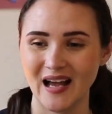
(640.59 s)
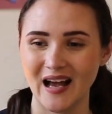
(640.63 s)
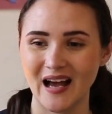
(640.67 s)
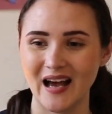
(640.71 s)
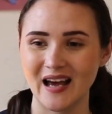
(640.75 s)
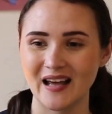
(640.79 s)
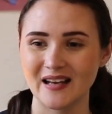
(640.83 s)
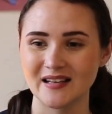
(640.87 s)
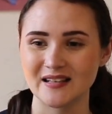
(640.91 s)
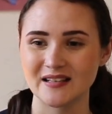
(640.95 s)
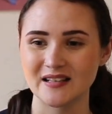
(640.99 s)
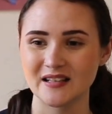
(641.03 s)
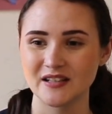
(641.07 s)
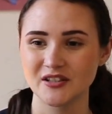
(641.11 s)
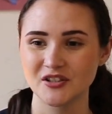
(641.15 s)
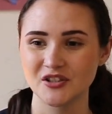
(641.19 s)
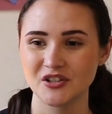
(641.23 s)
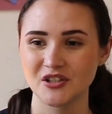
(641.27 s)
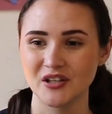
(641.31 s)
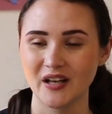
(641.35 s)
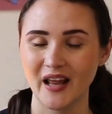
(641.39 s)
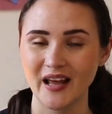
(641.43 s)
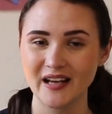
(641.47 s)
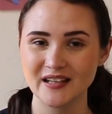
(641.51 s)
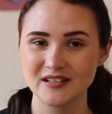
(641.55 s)
and
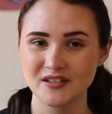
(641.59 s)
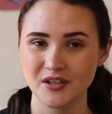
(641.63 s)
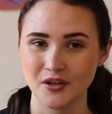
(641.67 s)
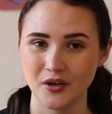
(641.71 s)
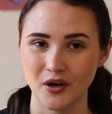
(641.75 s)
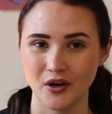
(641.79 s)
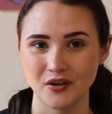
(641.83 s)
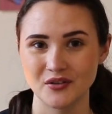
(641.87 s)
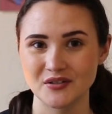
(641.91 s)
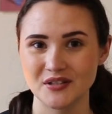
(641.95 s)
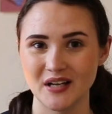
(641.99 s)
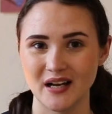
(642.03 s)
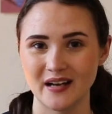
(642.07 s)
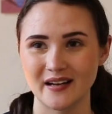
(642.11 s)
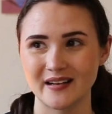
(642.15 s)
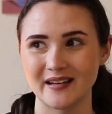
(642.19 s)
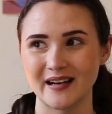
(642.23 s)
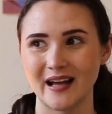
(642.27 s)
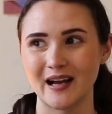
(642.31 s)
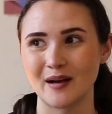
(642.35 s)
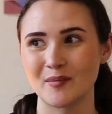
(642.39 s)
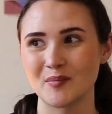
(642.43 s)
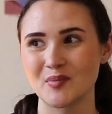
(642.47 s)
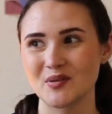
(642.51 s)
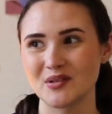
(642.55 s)
she likes to contact nap.